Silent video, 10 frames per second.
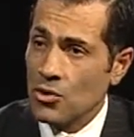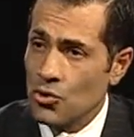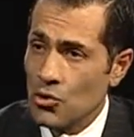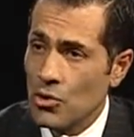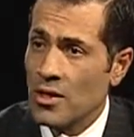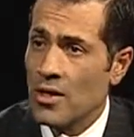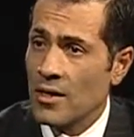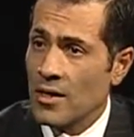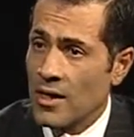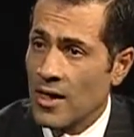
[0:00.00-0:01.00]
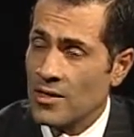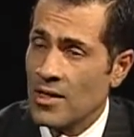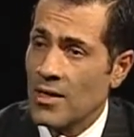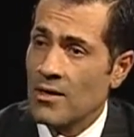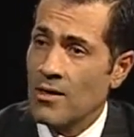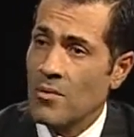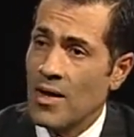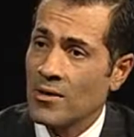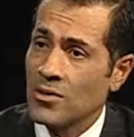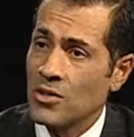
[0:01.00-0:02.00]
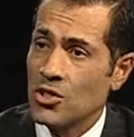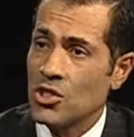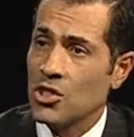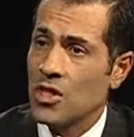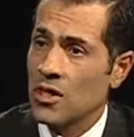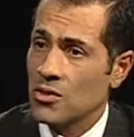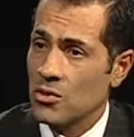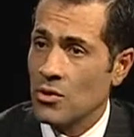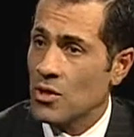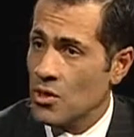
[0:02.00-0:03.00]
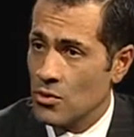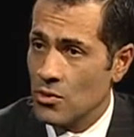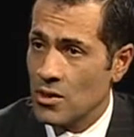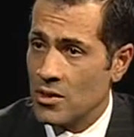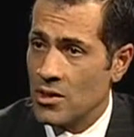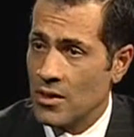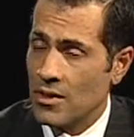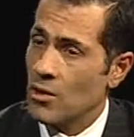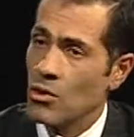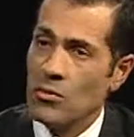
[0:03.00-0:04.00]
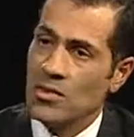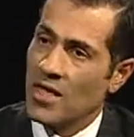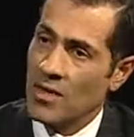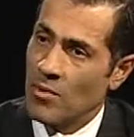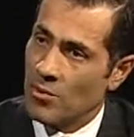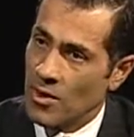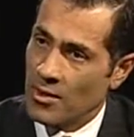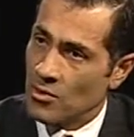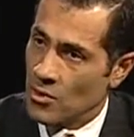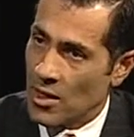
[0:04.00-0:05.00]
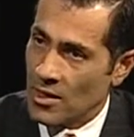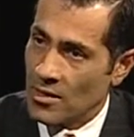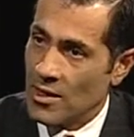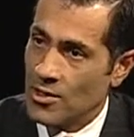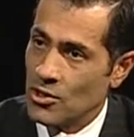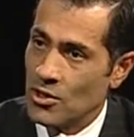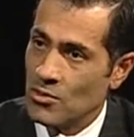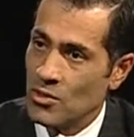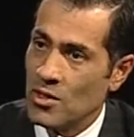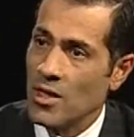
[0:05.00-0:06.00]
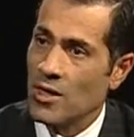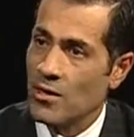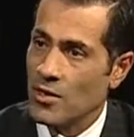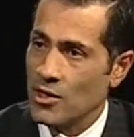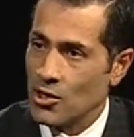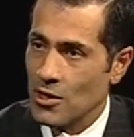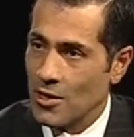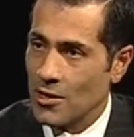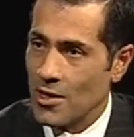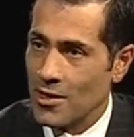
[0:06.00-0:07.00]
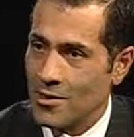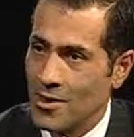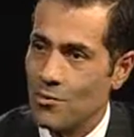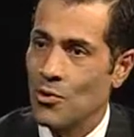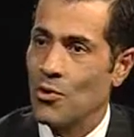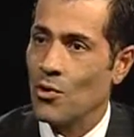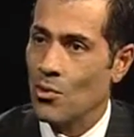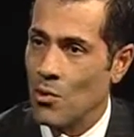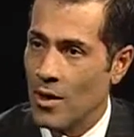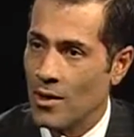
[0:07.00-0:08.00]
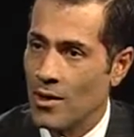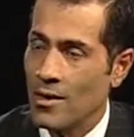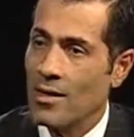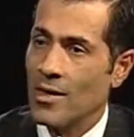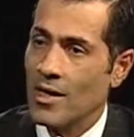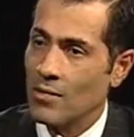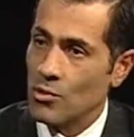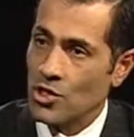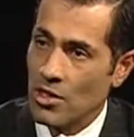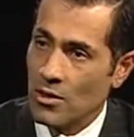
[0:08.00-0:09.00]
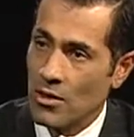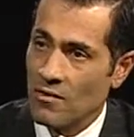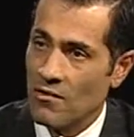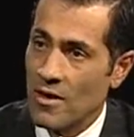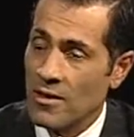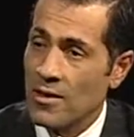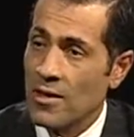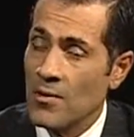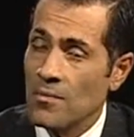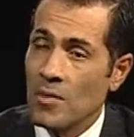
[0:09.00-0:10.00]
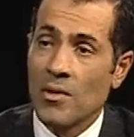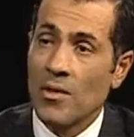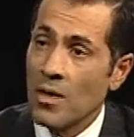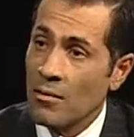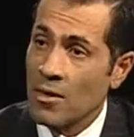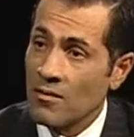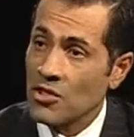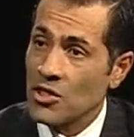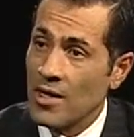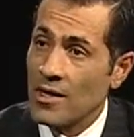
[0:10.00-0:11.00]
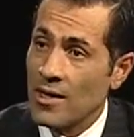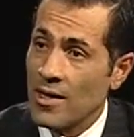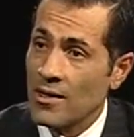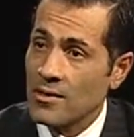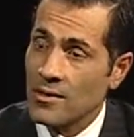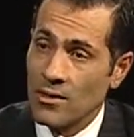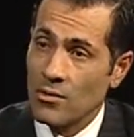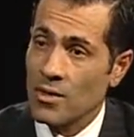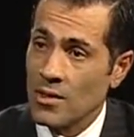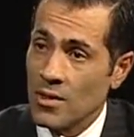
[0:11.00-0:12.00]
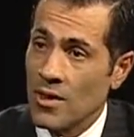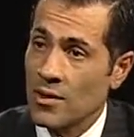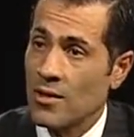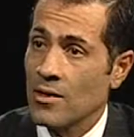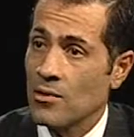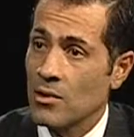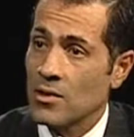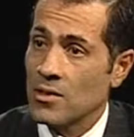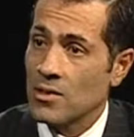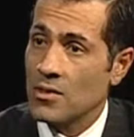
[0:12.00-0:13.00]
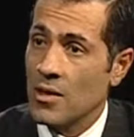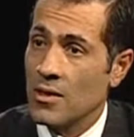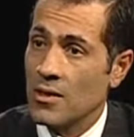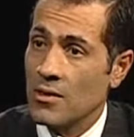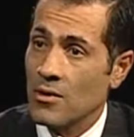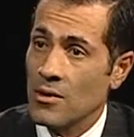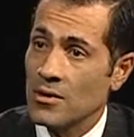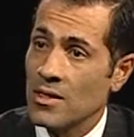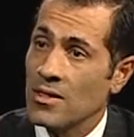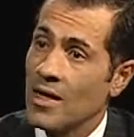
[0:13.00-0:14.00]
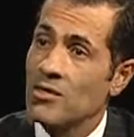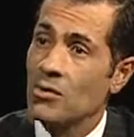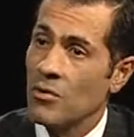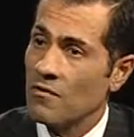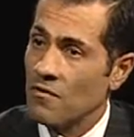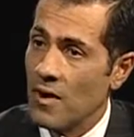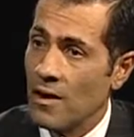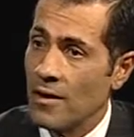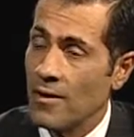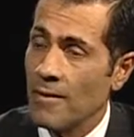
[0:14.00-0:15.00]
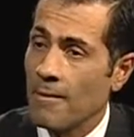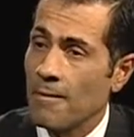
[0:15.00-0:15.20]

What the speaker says: Jordan, in Qatar, about Shia-Sunni unity. And they always came up like the United Nations with a declaration at the end that we're all one and we shall not fight. But a number of Shia clerics, including the Grand Ayatollah Sistani in Iraq, said that's all fine.